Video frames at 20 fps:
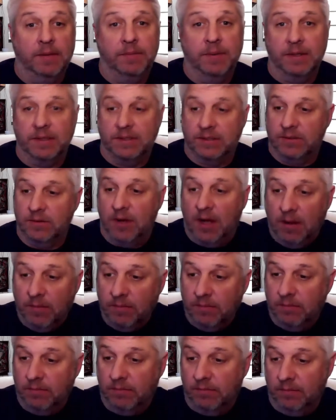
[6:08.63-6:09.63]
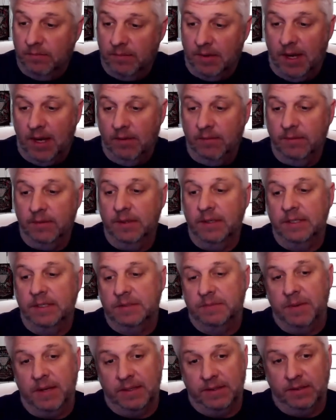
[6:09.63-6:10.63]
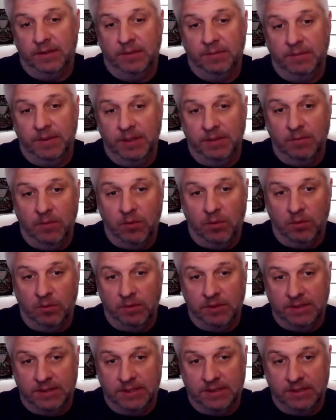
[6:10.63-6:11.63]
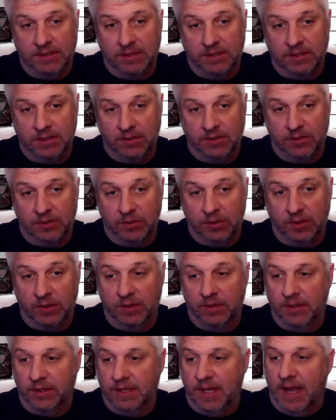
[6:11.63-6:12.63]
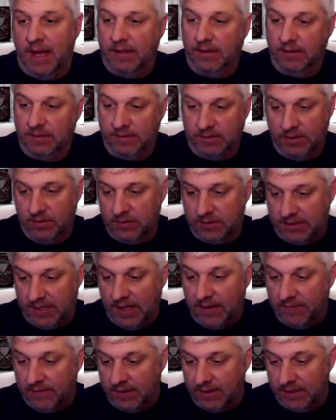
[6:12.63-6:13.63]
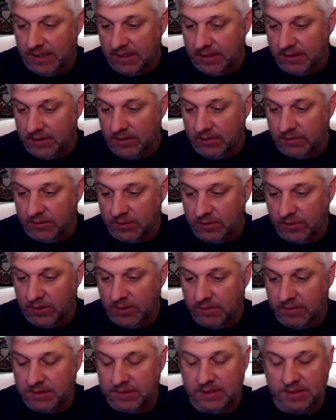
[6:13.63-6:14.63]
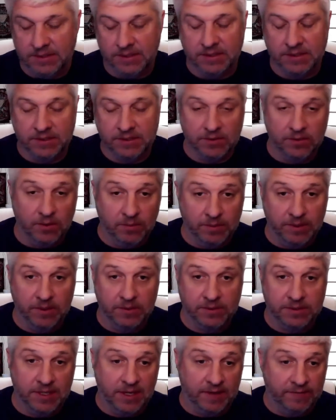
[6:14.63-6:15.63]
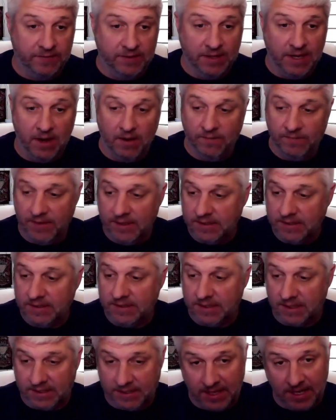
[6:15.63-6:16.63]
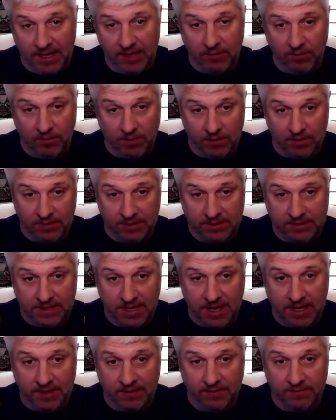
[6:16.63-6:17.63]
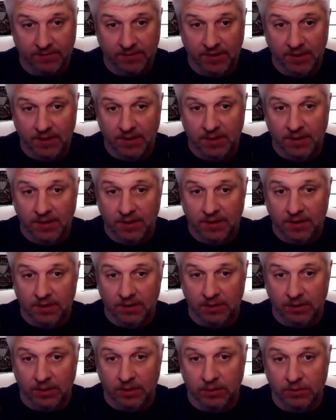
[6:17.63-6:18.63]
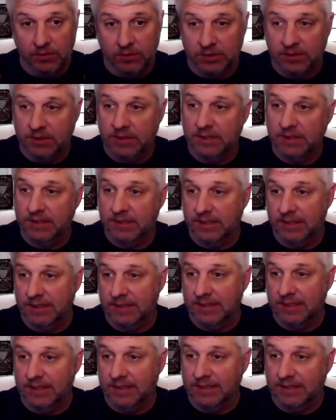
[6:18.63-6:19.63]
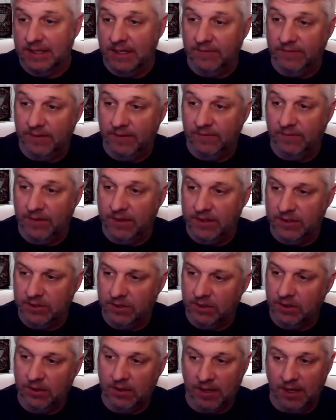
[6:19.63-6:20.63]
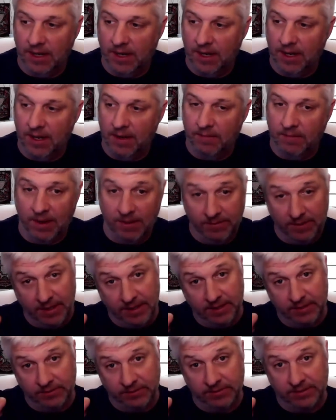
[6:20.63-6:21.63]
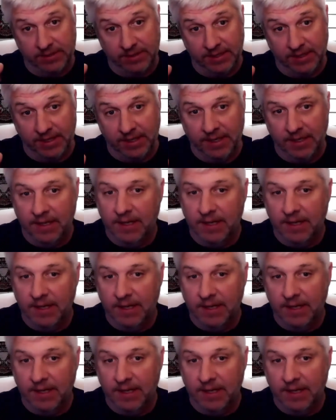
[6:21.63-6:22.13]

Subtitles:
pistol, I would expect there to be more resistance on the trigger than that. There's no safety. That your trigger resistance is going to be your safety. Now, if this is a thing where this kind of looseness is a safety feature, I'm not interested in it.